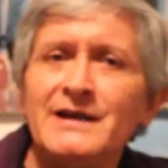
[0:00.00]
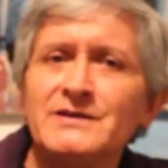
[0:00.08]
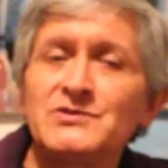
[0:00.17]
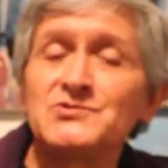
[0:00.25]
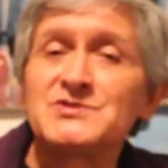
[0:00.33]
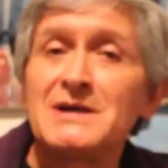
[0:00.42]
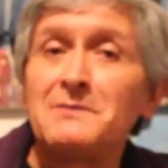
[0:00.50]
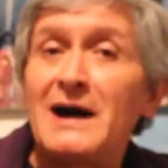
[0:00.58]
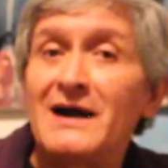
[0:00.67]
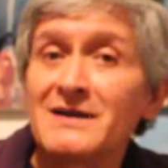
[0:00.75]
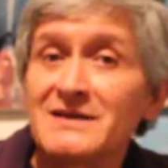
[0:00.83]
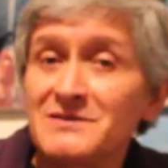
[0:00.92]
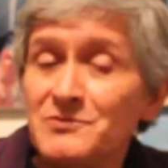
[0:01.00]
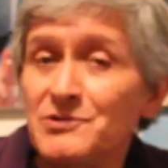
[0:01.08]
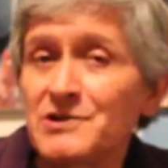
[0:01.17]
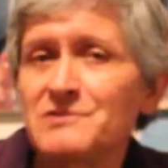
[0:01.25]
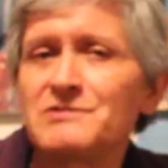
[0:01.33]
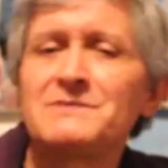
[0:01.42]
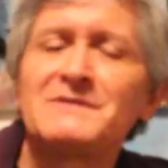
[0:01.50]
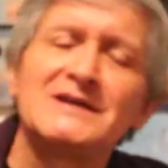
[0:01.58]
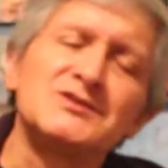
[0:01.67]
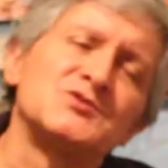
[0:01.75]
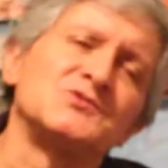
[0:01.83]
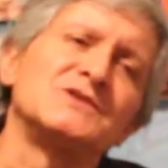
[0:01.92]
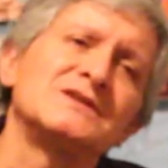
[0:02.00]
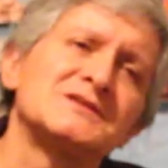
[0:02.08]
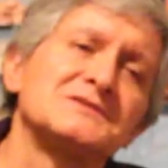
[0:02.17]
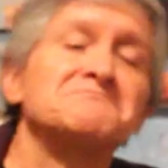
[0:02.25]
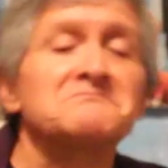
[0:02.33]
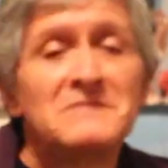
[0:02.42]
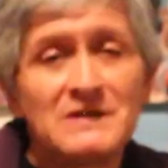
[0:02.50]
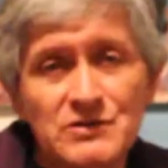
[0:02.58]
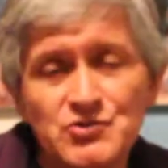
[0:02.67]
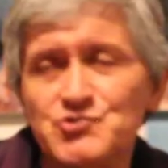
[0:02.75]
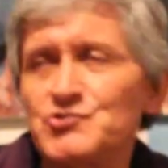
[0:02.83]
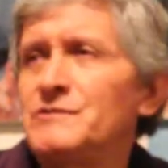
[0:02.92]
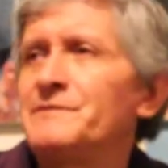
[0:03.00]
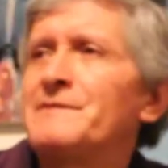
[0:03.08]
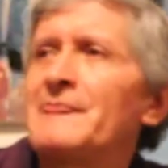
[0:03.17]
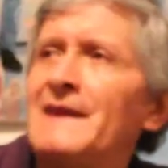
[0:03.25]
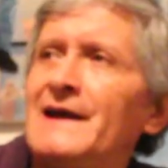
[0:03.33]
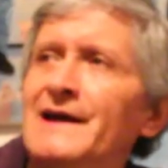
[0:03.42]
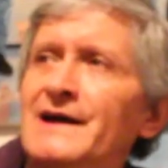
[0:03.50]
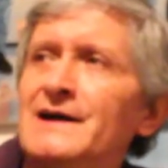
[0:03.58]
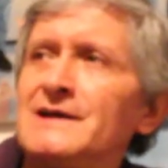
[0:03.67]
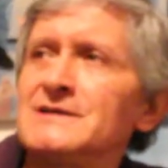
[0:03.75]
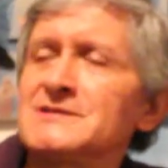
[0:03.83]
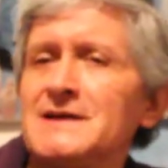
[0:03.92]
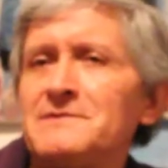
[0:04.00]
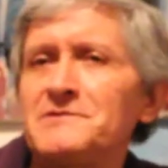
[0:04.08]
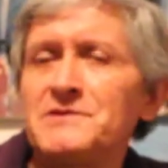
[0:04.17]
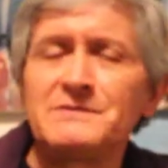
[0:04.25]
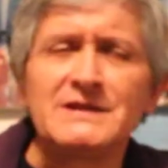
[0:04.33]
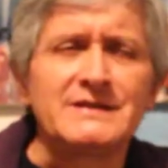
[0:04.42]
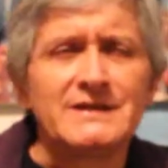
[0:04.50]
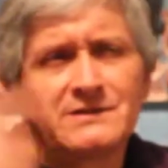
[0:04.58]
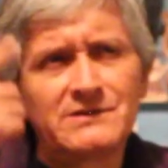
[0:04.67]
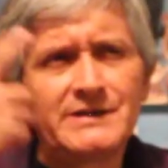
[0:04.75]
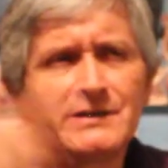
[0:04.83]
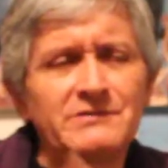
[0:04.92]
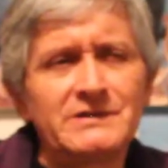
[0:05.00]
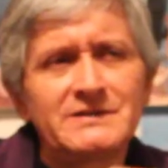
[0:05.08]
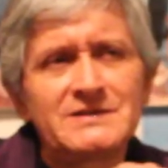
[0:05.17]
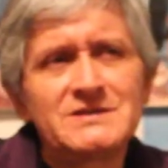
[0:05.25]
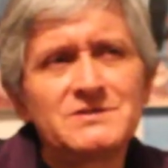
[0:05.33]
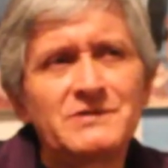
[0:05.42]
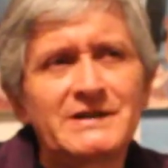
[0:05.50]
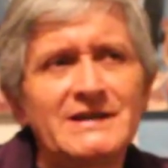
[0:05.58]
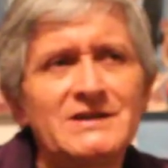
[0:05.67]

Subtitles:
do some art work with my students. True. Some of you may think, okay, well, this is what I